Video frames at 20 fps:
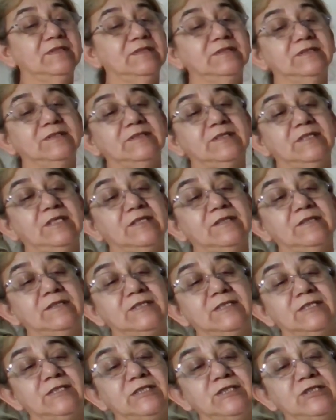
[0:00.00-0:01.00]
It's got the
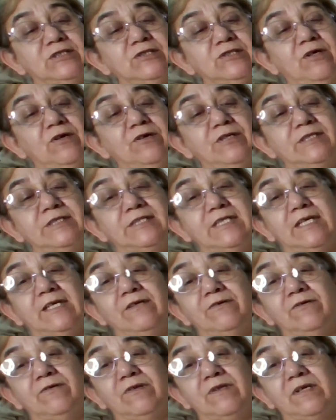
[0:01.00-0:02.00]
star
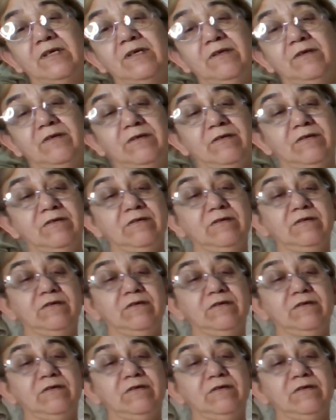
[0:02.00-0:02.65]
tail there.